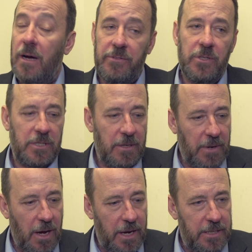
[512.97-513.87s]
I've took
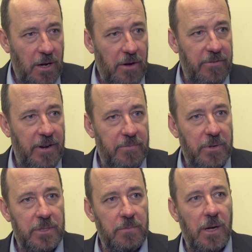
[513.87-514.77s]
some guys off, and I
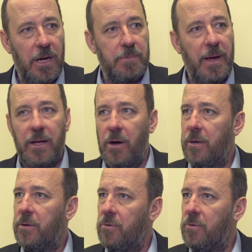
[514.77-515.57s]
put some guys back on